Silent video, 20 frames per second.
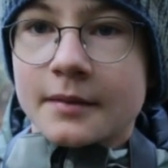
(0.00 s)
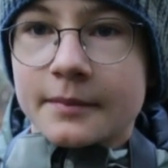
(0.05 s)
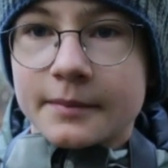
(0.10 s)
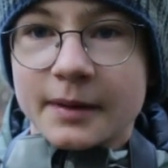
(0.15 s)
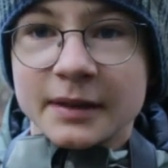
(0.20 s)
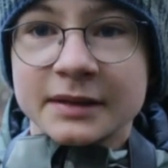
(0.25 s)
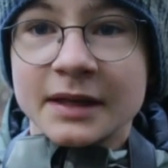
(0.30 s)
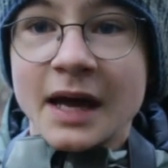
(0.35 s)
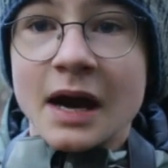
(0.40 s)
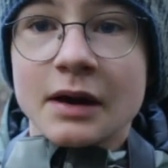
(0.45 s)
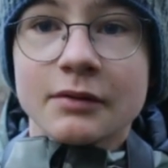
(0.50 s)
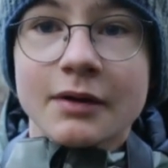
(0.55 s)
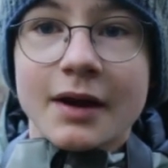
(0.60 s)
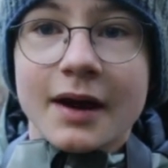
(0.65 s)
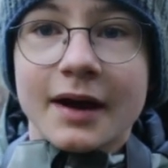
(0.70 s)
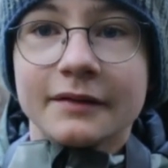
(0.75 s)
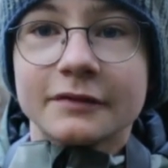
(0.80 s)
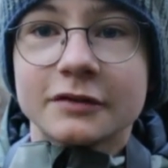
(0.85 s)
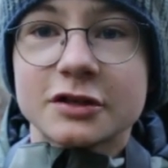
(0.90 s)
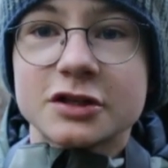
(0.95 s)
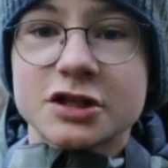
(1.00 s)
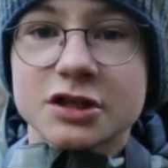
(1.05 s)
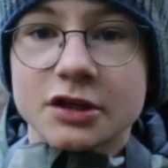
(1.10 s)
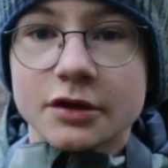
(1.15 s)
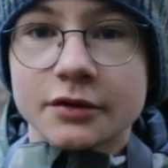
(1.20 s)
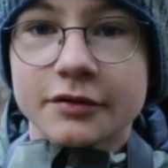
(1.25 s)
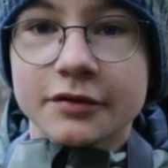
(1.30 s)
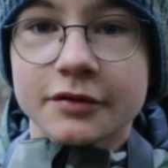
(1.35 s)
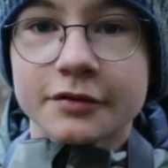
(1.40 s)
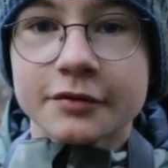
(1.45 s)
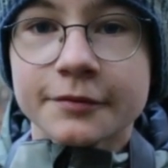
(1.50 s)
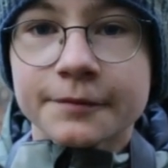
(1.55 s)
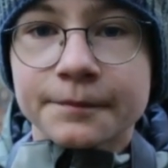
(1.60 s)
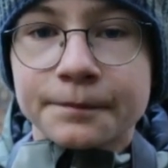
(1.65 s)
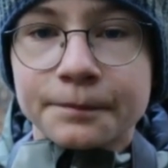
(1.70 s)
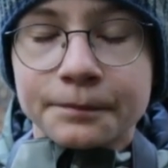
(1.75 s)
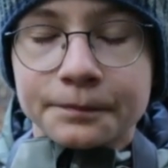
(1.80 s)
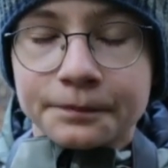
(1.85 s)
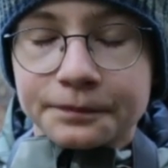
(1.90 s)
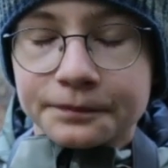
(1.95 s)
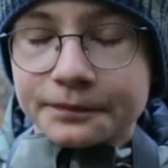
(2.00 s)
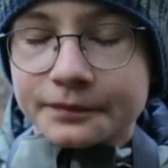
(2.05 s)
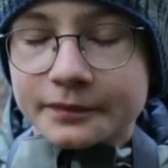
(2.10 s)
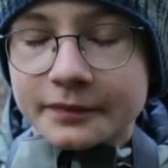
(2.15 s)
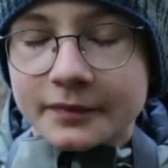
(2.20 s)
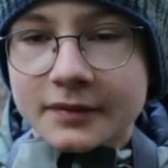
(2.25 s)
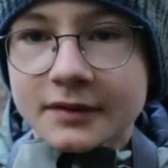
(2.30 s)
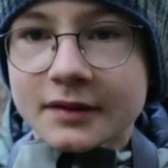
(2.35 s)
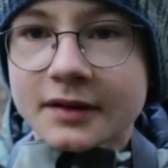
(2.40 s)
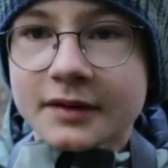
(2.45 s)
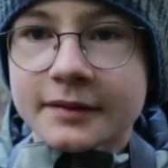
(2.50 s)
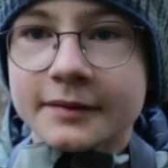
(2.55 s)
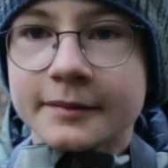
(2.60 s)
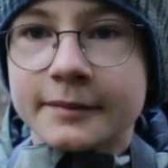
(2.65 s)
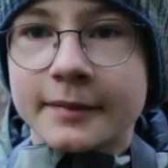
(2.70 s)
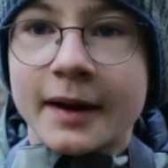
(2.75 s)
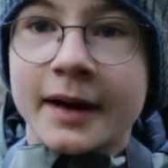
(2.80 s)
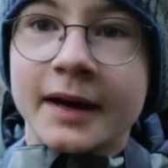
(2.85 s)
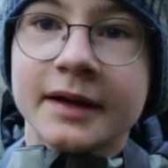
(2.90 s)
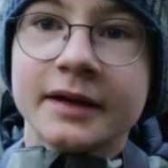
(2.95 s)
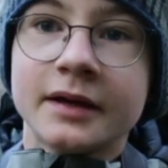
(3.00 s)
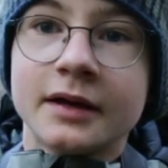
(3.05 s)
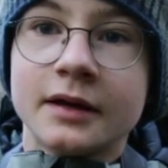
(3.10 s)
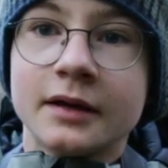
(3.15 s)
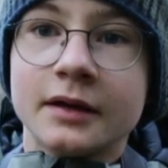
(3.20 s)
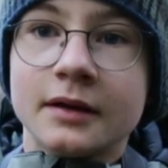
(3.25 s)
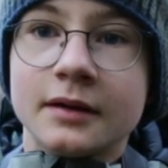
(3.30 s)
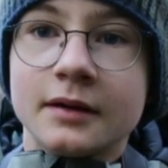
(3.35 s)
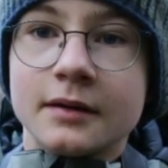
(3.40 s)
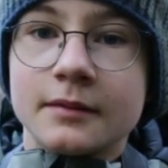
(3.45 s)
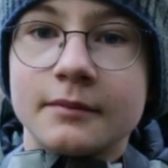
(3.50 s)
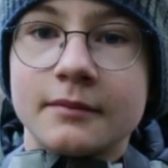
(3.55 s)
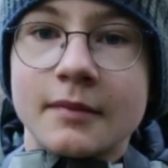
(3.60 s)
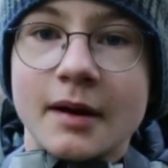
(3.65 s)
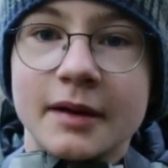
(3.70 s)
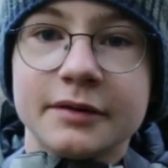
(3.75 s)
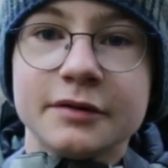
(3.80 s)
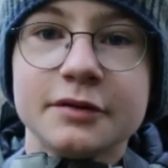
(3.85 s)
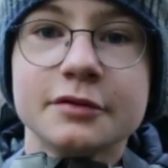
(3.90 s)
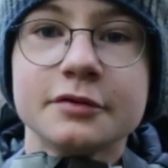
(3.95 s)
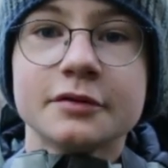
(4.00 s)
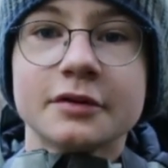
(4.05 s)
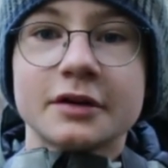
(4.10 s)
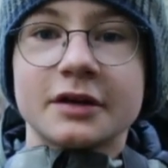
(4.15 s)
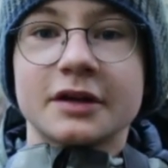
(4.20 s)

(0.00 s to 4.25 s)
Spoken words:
But now I will show you my new